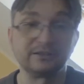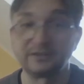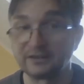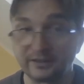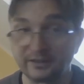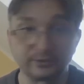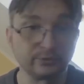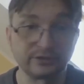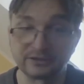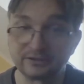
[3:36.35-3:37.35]
arrows
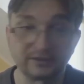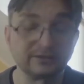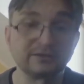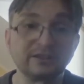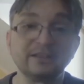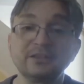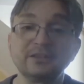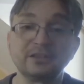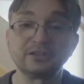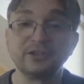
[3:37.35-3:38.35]
and
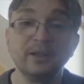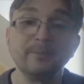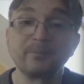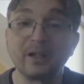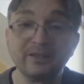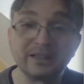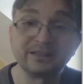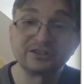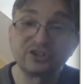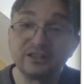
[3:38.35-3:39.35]
cylinders, we can
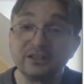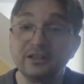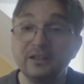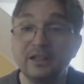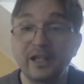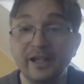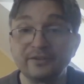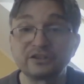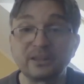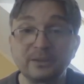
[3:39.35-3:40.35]
still have
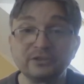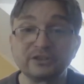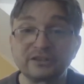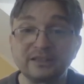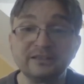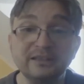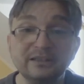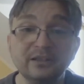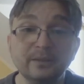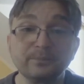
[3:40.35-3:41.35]
some understanding
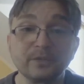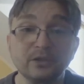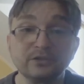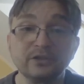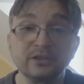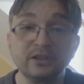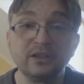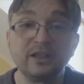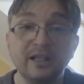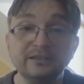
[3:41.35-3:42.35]
on the
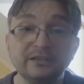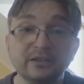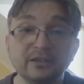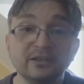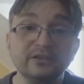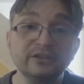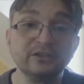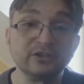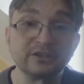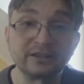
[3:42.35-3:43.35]
helical
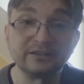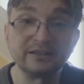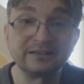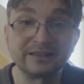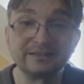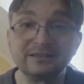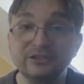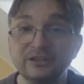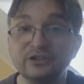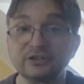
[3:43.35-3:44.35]
regions and the extended
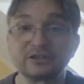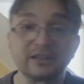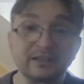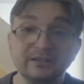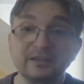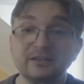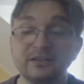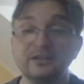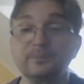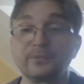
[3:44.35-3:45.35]
regions like that
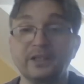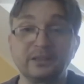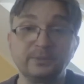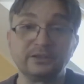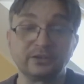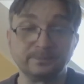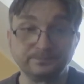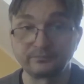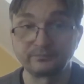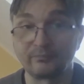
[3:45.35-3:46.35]
are beta
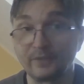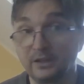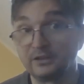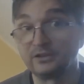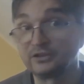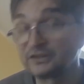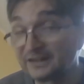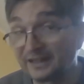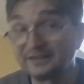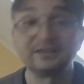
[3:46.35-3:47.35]

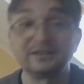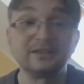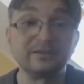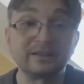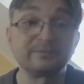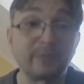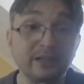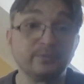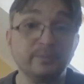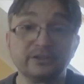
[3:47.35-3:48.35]
strand, that might be
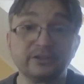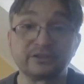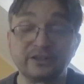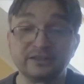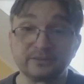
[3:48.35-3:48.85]
beta strands.